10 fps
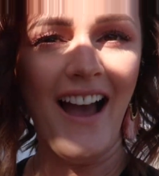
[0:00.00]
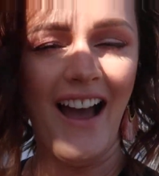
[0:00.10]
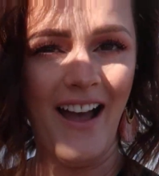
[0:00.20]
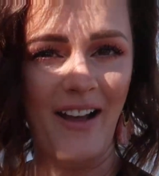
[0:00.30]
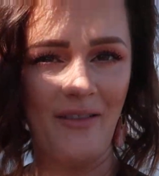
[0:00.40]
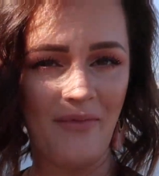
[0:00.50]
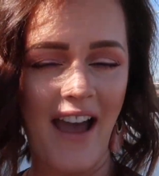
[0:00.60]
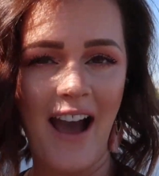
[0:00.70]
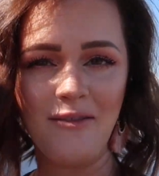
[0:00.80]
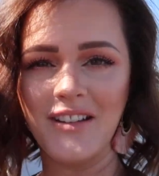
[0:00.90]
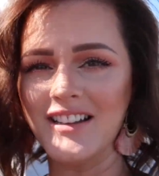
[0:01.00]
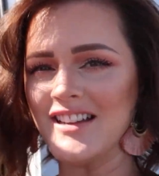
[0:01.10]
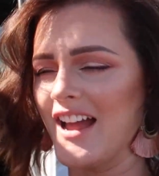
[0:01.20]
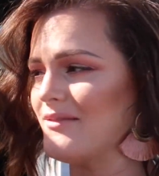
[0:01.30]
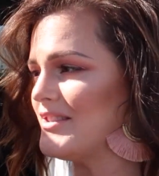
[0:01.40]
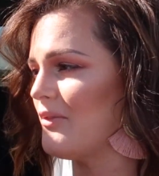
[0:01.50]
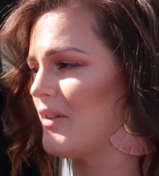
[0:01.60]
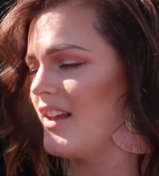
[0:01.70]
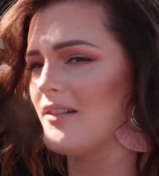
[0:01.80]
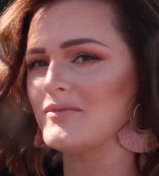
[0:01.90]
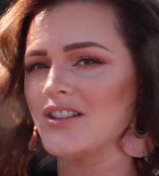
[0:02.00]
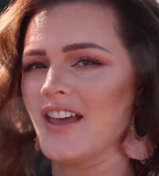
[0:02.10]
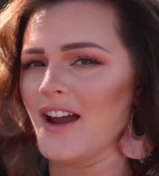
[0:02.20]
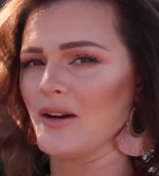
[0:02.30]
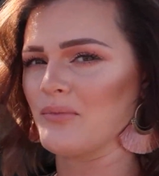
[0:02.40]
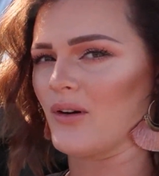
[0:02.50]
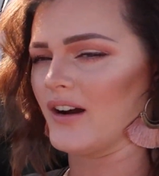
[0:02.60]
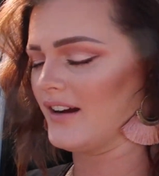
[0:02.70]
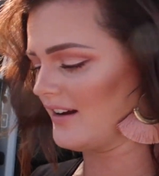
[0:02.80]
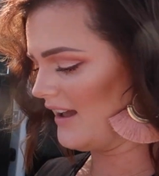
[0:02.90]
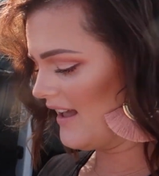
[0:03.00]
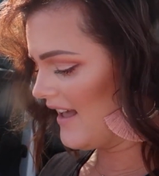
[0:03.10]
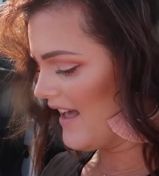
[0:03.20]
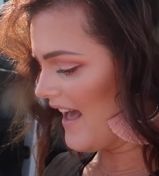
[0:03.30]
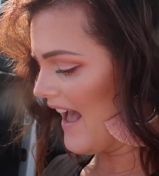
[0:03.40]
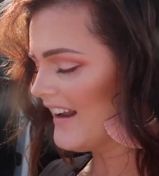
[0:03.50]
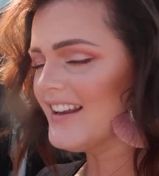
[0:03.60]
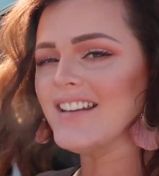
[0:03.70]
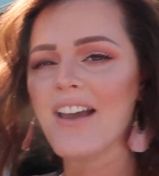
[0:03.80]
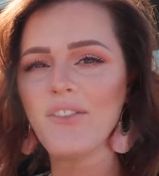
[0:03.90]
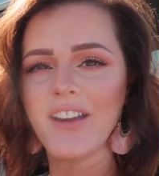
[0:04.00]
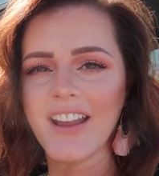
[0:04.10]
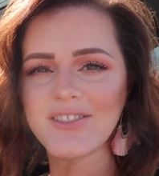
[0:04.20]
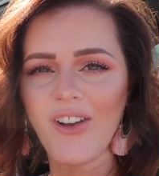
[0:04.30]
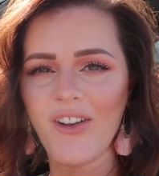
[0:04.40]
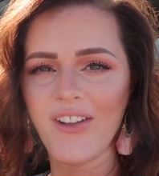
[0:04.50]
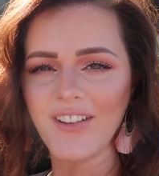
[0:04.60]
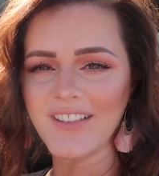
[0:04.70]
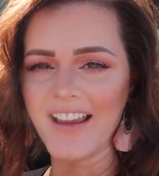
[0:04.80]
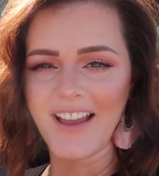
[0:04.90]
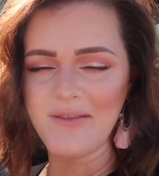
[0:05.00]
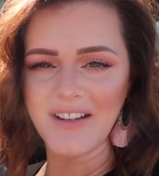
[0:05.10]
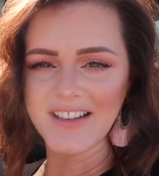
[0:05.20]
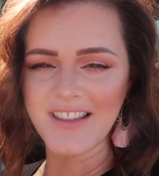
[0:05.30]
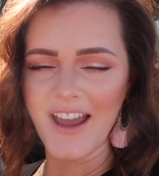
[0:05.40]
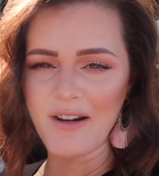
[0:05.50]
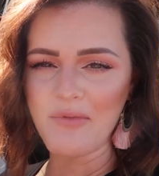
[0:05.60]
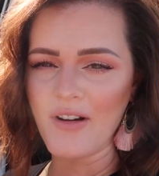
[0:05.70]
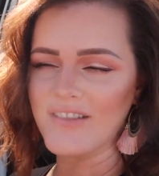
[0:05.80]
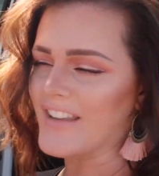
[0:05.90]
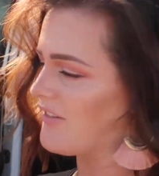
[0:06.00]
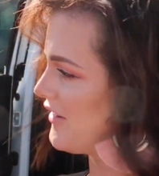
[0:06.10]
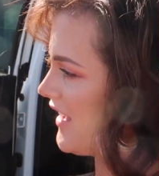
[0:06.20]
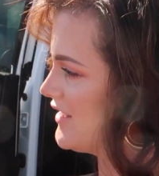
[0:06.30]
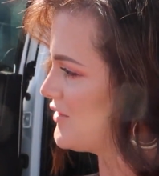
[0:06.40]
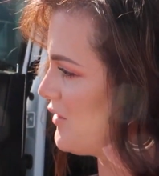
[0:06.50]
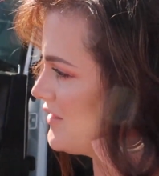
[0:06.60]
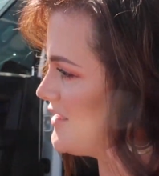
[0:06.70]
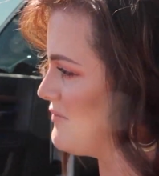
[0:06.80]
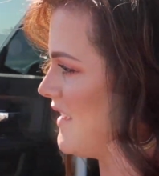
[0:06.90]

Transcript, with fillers: Um, yeah, how many times have we come to the airport? And it never gets old. Like, coming to the airport never gets old to